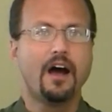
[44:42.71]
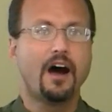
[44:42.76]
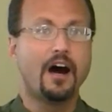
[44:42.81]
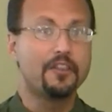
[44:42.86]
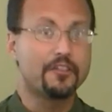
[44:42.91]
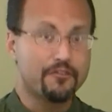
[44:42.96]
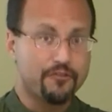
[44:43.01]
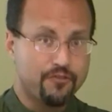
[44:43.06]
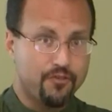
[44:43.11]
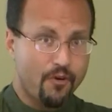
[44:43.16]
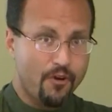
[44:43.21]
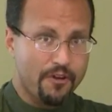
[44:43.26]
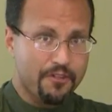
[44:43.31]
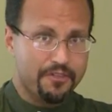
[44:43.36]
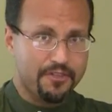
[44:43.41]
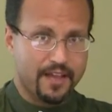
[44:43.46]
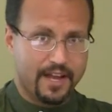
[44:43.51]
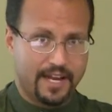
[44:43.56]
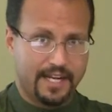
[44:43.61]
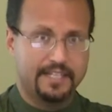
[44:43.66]
On the
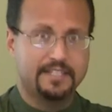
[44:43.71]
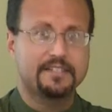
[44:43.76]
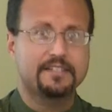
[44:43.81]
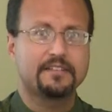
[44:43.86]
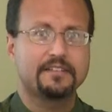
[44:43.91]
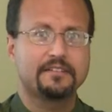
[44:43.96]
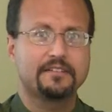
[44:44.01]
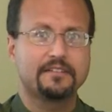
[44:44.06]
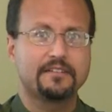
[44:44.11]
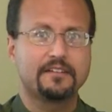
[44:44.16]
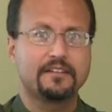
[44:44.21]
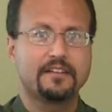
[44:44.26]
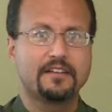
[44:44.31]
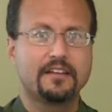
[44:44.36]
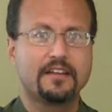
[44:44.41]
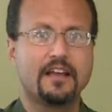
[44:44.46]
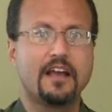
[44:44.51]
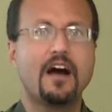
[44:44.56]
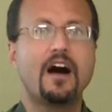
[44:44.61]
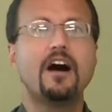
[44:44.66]
4th night,
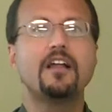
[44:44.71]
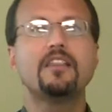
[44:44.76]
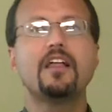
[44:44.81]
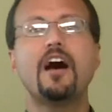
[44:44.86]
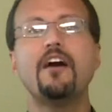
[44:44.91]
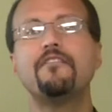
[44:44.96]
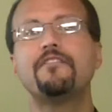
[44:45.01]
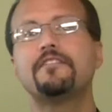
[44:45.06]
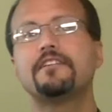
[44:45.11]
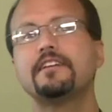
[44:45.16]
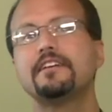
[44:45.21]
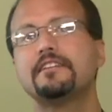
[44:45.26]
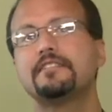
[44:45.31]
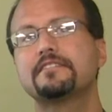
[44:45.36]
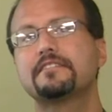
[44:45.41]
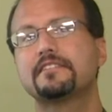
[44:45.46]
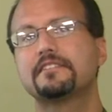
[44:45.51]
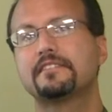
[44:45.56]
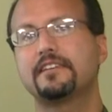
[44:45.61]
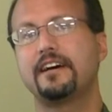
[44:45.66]

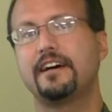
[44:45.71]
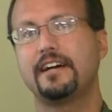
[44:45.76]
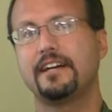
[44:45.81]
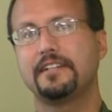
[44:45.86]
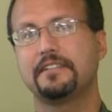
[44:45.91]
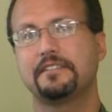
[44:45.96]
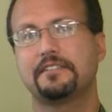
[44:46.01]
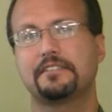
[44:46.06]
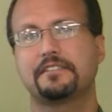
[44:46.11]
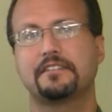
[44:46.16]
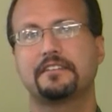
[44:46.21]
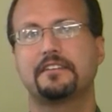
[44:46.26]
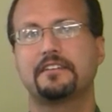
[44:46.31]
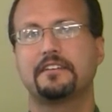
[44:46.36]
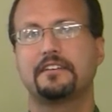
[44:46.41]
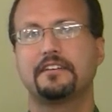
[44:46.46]
Holofernes decides